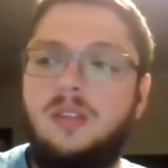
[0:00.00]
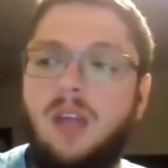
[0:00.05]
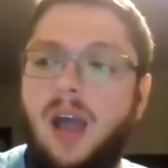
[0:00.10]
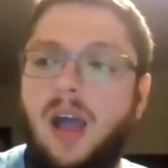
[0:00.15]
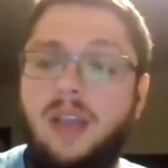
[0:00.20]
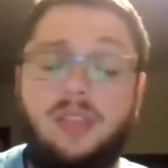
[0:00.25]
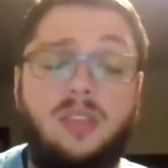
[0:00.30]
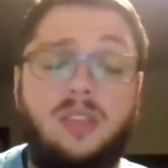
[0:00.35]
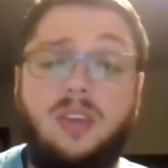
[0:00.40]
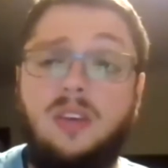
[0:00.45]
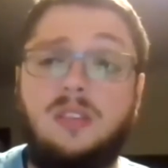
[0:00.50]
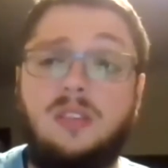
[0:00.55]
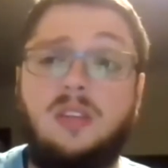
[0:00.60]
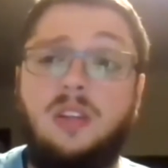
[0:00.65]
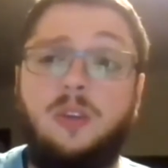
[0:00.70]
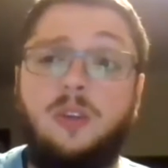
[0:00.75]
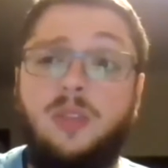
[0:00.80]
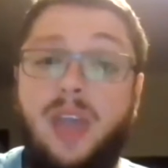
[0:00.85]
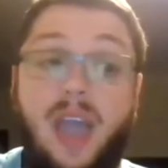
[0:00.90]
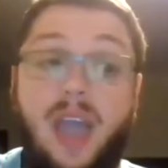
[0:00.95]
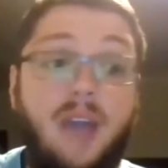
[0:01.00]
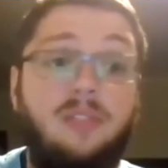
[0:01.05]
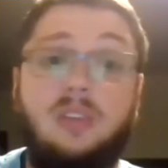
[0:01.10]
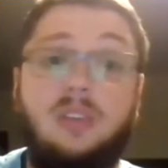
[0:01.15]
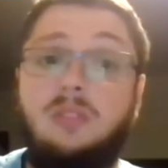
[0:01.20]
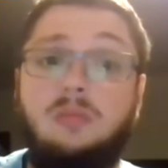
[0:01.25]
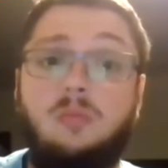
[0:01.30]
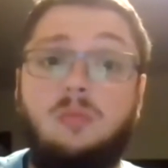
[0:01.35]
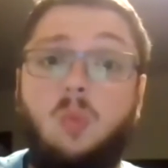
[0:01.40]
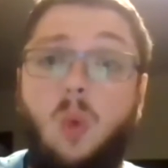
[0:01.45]
I think it's clear they haven't
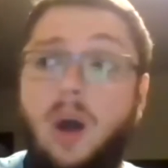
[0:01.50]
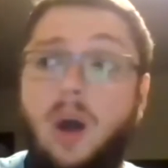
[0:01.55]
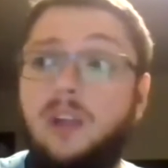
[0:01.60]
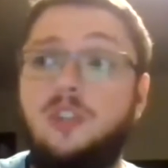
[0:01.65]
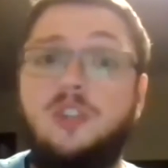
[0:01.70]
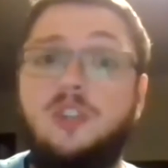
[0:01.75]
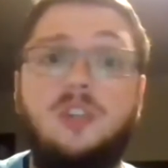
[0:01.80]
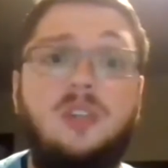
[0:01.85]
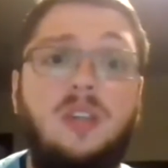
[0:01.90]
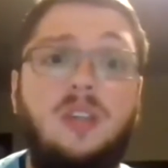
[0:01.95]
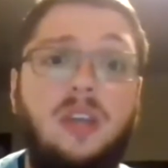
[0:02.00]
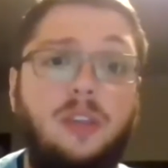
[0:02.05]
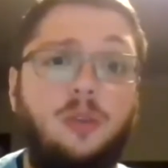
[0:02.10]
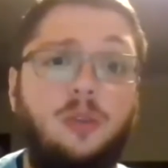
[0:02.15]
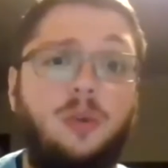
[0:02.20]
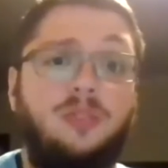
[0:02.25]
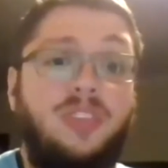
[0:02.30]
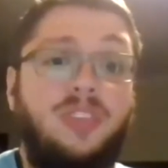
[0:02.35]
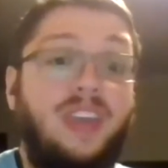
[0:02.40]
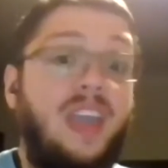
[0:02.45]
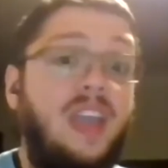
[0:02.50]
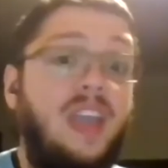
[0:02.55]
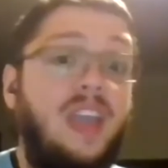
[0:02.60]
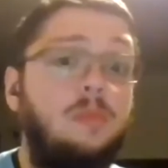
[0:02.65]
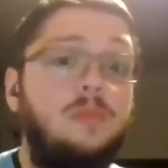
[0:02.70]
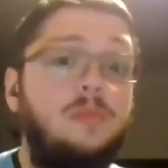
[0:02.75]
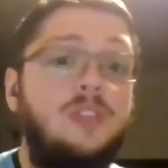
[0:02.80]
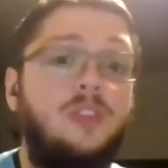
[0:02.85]
watched either of the games.